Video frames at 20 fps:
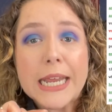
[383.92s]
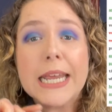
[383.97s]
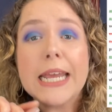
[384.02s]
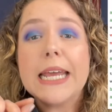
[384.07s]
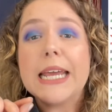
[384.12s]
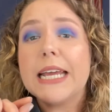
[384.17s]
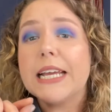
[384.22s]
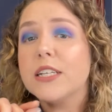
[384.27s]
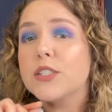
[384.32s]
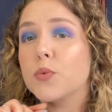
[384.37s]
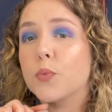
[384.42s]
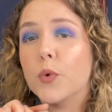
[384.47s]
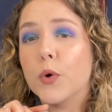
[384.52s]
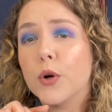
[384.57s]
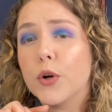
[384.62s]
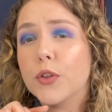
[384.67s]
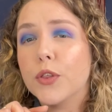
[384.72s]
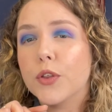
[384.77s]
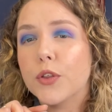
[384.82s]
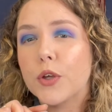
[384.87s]
is
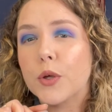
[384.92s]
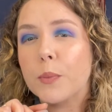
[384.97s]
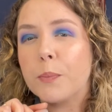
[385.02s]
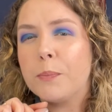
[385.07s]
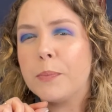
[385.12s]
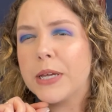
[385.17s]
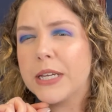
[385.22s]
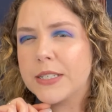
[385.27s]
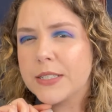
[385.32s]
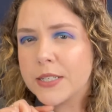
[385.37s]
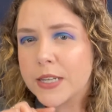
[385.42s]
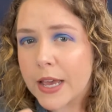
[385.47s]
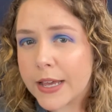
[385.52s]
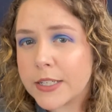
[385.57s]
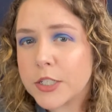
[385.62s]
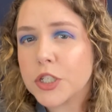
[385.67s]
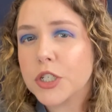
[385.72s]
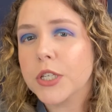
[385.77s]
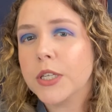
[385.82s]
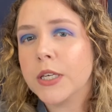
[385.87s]
worth
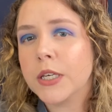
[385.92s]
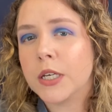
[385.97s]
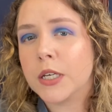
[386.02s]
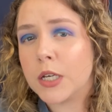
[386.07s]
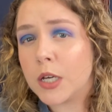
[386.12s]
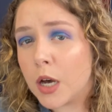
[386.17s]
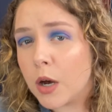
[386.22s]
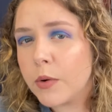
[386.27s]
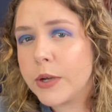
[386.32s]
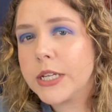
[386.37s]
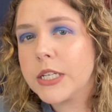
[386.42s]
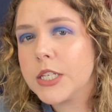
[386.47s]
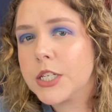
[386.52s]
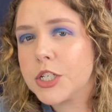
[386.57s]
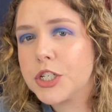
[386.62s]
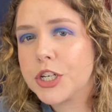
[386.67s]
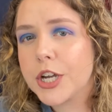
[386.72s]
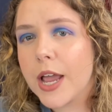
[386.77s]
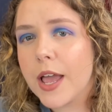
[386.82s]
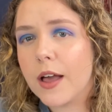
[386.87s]
potentially going to
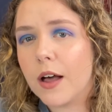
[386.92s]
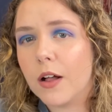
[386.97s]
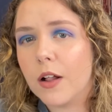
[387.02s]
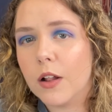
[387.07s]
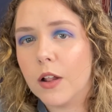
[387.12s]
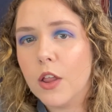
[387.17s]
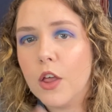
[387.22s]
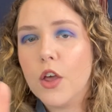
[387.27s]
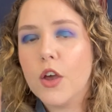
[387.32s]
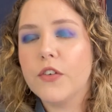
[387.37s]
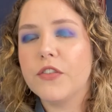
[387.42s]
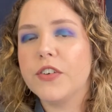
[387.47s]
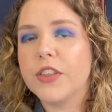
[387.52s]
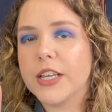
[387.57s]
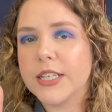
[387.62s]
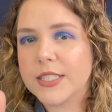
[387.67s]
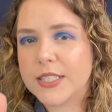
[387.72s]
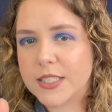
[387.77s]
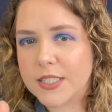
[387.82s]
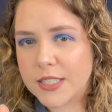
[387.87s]
jail for the
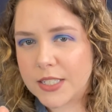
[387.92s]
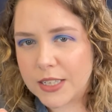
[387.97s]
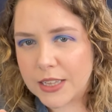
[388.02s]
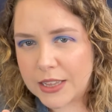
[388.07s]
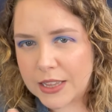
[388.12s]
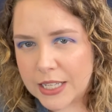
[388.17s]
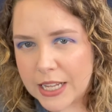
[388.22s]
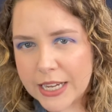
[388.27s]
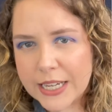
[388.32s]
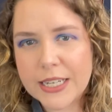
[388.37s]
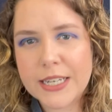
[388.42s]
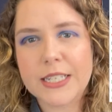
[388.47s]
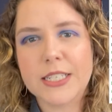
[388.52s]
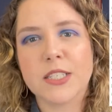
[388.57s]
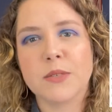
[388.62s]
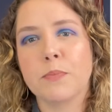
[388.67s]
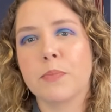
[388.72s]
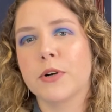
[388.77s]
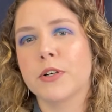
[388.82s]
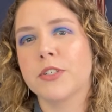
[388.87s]

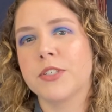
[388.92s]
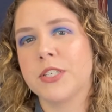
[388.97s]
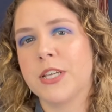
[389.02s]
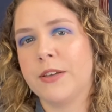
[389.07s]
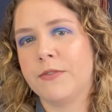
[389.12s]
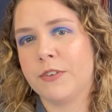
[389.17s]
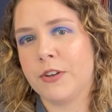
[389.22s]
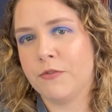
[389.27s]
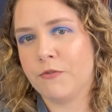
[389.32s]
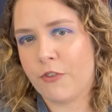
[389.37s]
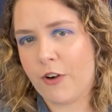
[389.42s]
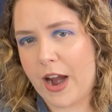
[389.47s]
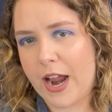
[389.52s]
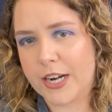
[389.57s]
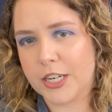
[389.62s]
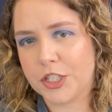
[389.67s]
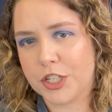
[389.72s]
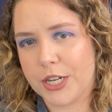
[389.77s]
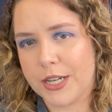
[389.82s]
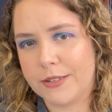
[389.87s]
slightest perceived
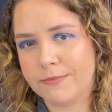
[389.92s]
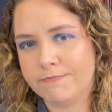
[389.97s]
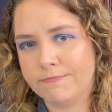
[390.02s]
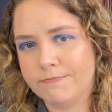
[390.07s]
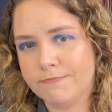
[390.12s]
infraction.